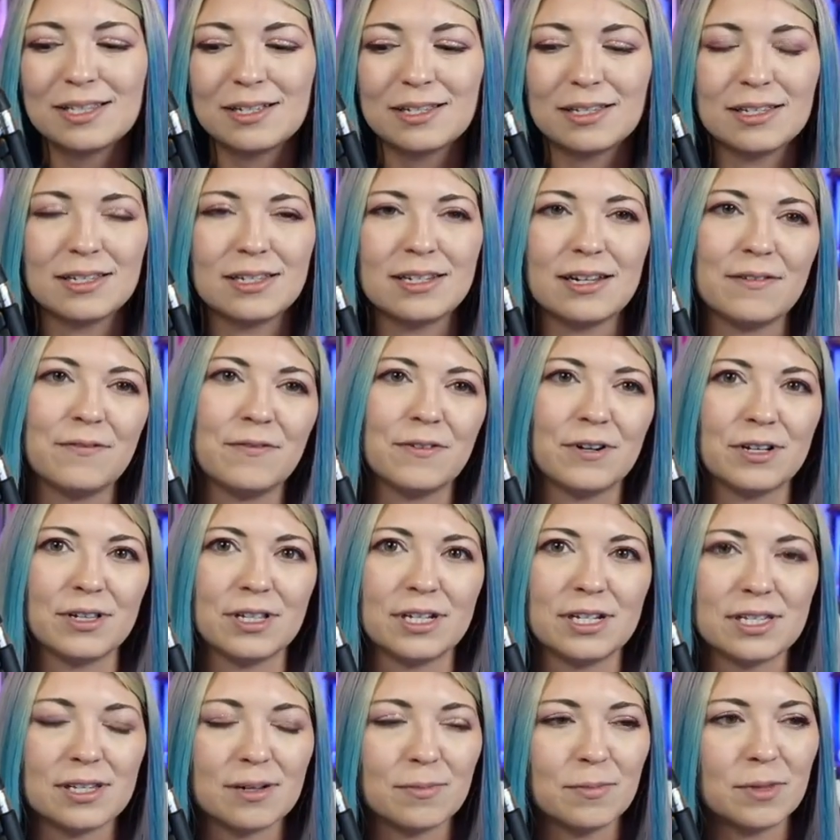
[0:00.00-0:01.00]
this is
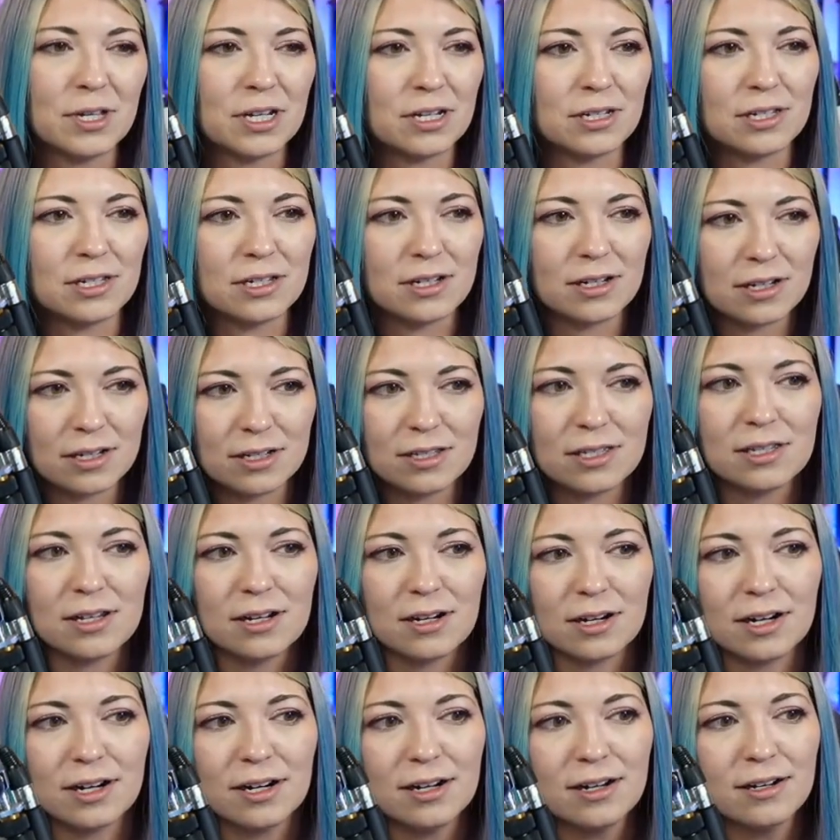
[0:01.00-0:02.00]
definitely something to
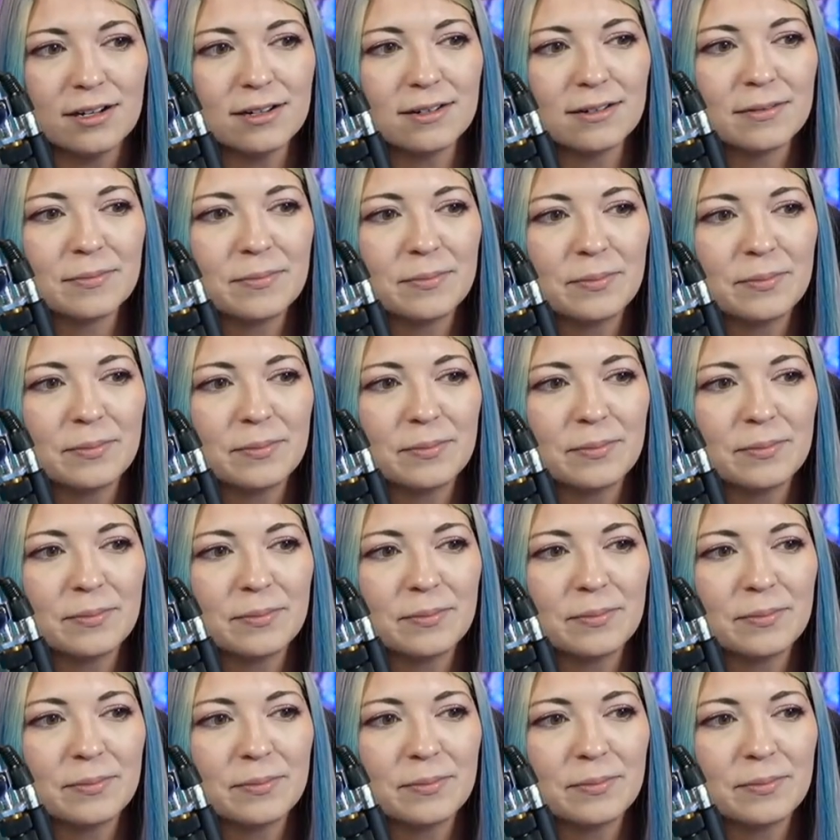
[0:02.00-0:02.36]
consider.